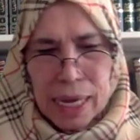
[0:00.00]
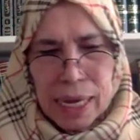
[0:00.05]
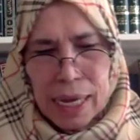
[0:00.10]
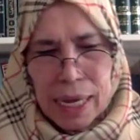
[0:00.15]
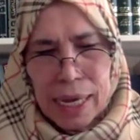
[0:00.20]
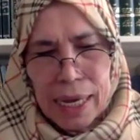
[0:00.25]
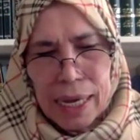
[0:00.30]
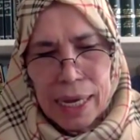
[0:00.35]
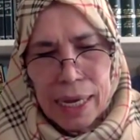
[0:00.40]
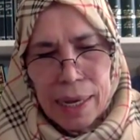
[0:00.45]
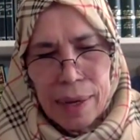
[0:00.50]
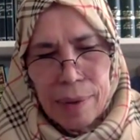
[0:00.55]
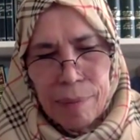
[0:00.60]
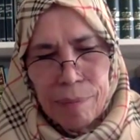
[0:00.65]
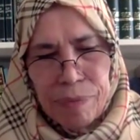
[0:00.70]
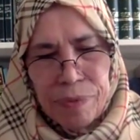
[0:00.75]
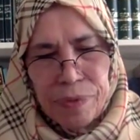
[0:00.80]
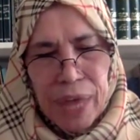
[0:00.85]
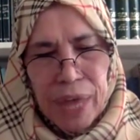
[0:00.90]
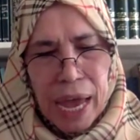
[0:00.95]
Uh,
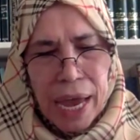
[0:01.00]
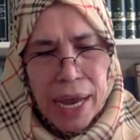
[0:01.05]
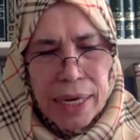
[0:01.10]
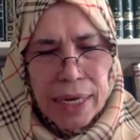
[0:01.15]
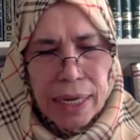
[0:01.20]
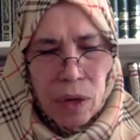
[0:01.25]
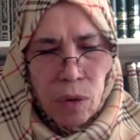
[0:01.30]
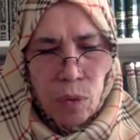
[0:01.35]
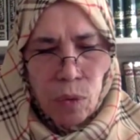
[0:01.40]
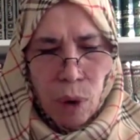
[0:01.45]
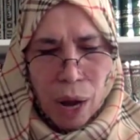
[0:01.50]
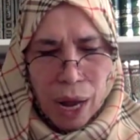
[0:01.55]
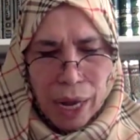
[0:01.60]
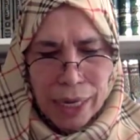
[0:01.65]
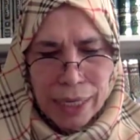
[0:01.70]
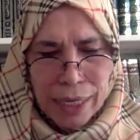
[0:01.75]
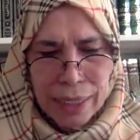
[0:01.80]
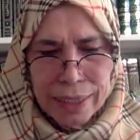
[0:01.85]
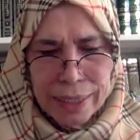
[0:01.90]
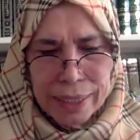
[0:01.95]
then
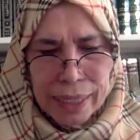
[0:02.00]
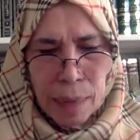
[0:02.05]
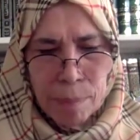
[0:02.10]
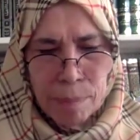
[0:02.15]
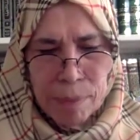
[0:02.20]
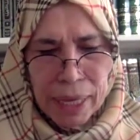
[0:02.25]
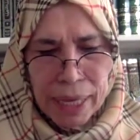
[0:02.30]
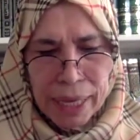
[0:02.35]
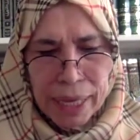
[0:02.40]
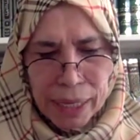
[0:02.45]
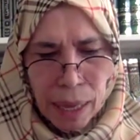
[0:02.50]
while he's com- uh,